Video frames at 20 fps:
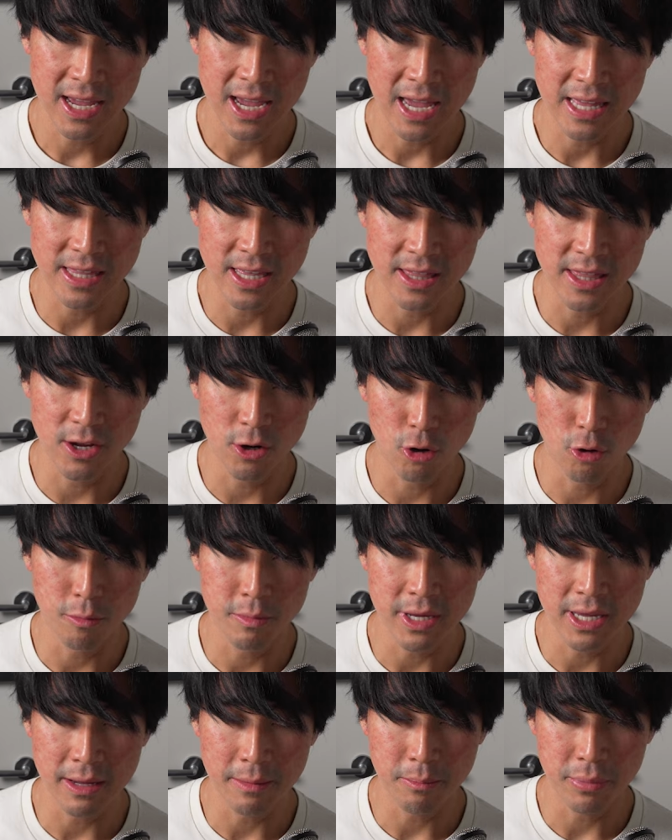And then there will
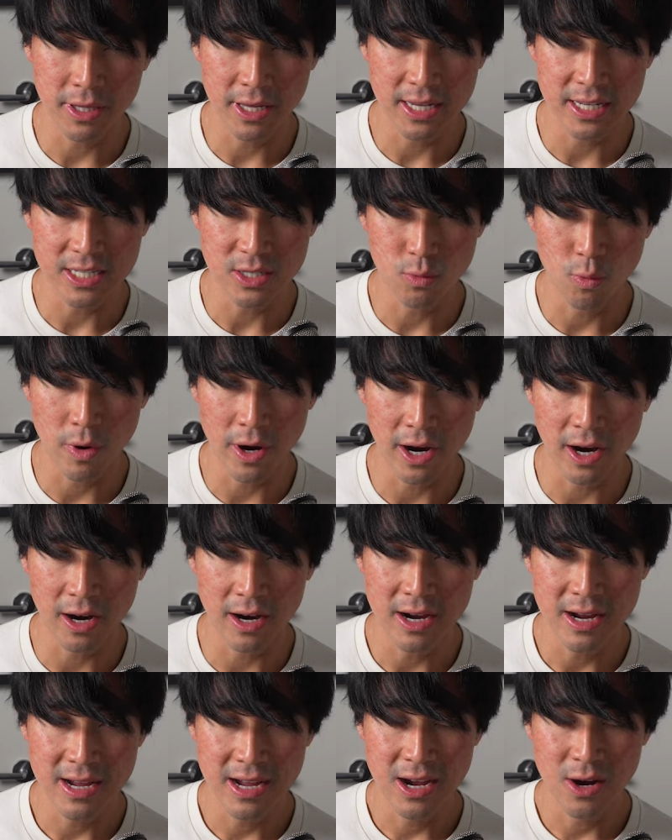be a place
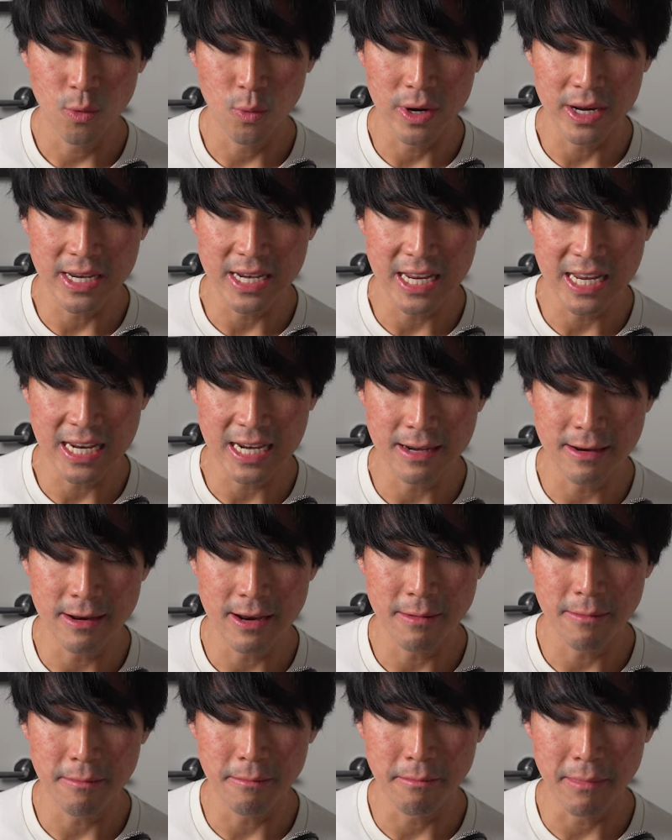where we need
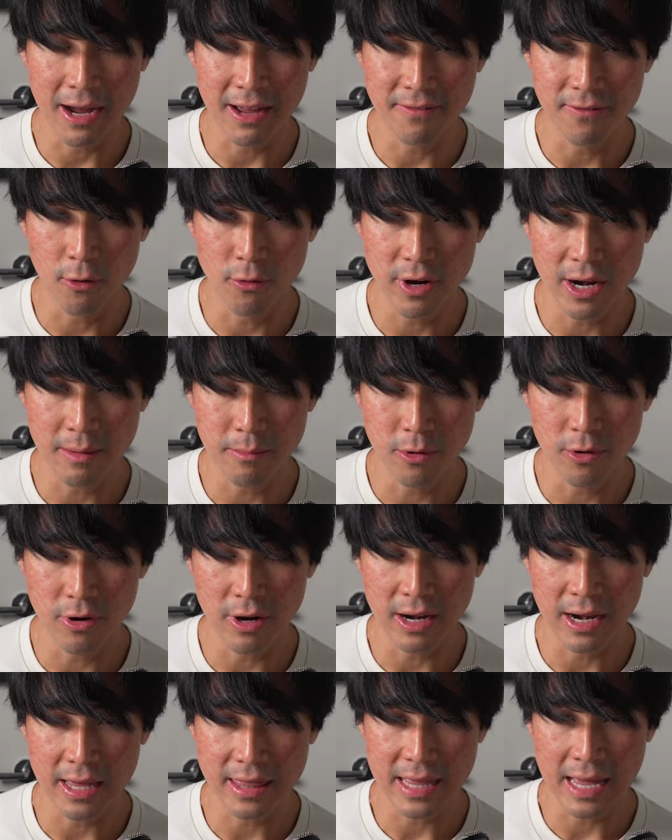my phone number,
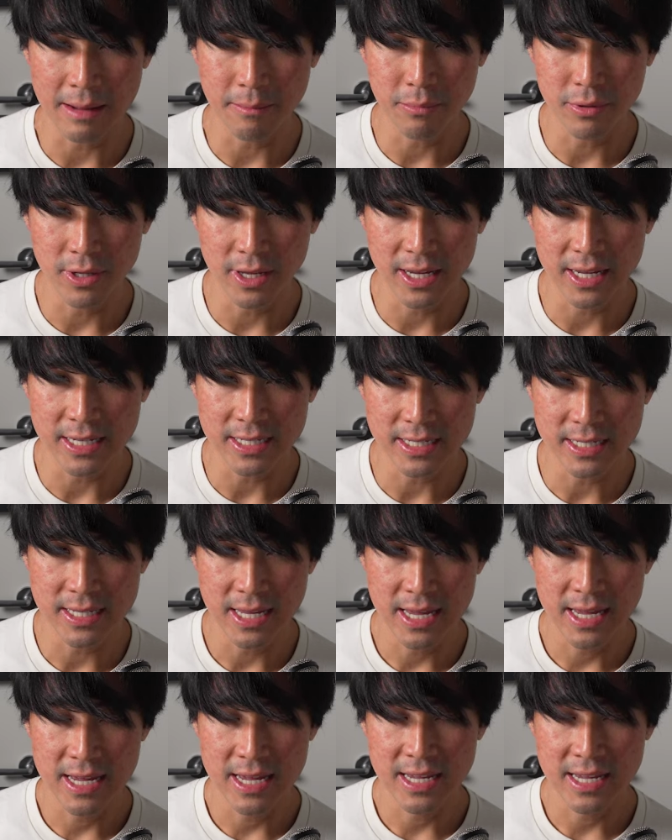and at that place,